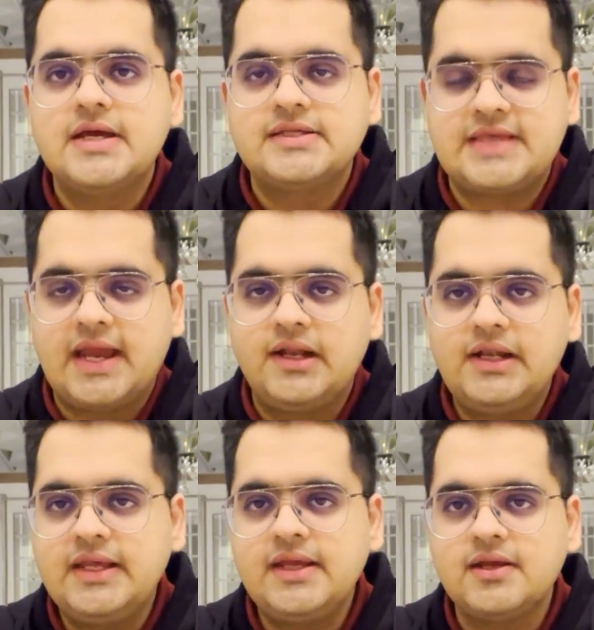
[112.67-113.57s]

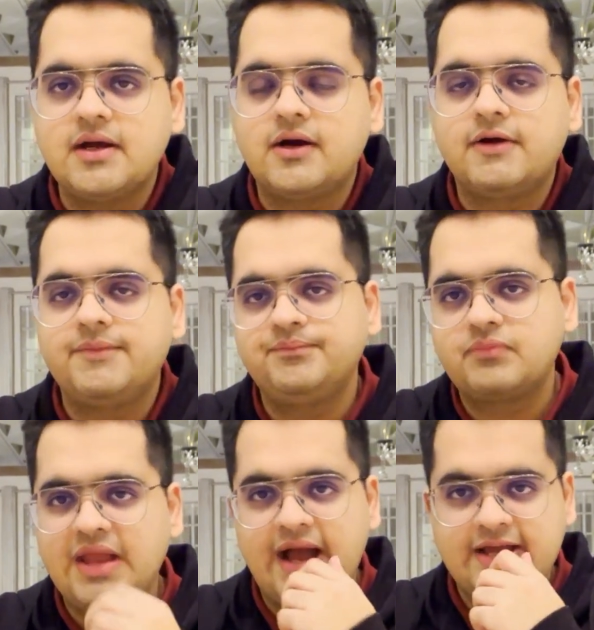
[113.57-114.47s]
Secondly,
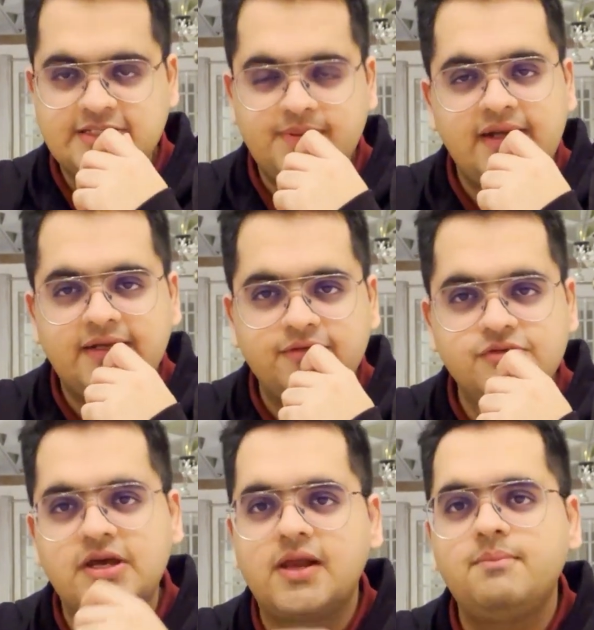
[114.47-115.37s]
ISB
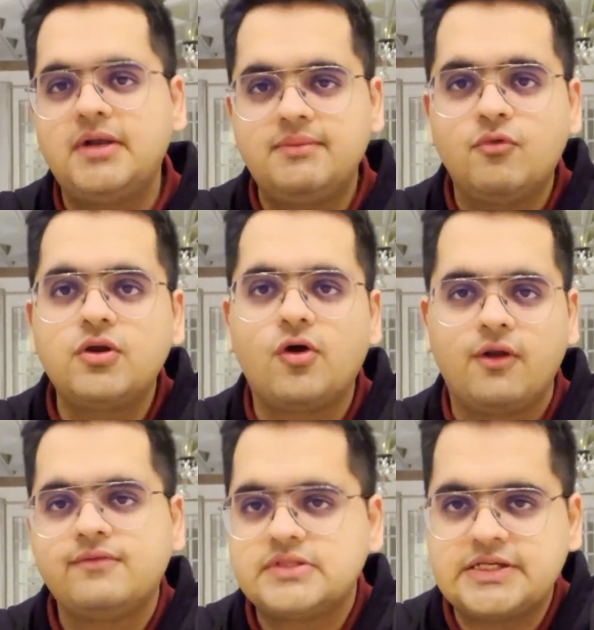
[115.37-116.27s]
interviews are a bit more
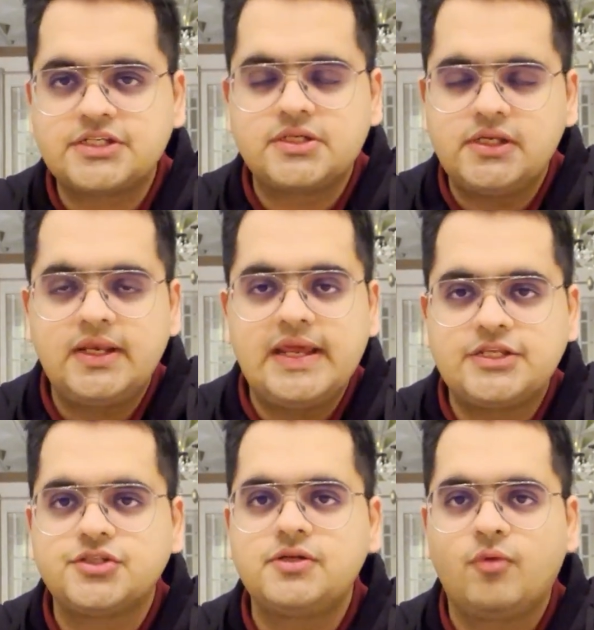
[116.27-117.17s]
conversational in
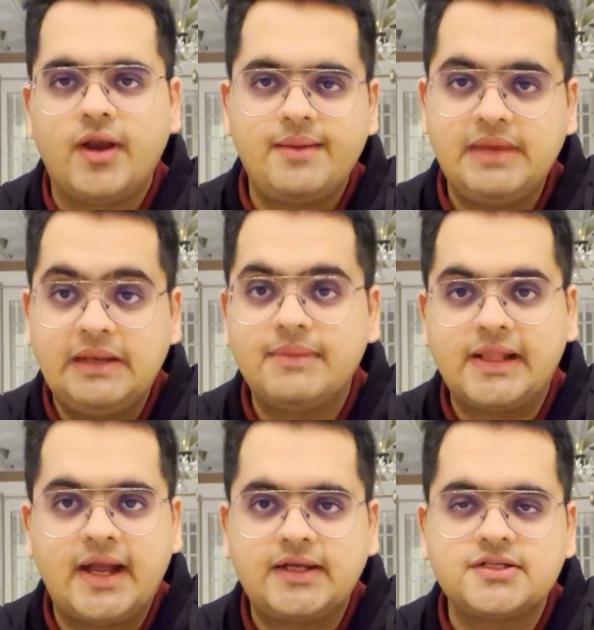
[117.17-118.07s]
nature. What I mean by
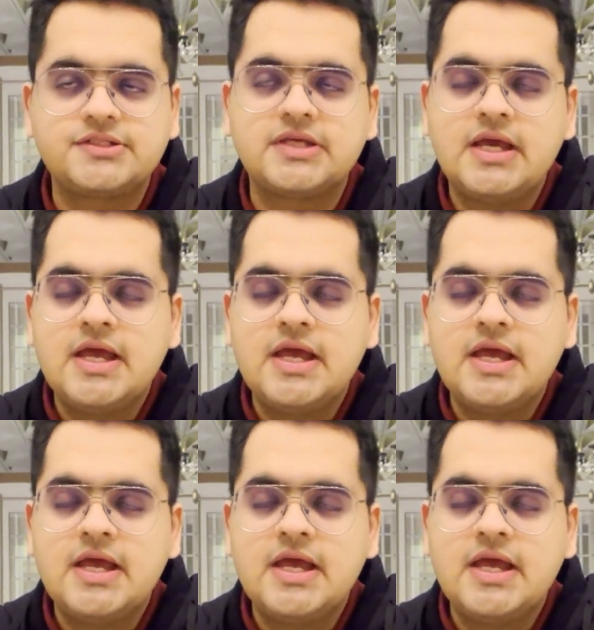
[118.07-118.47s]
that is,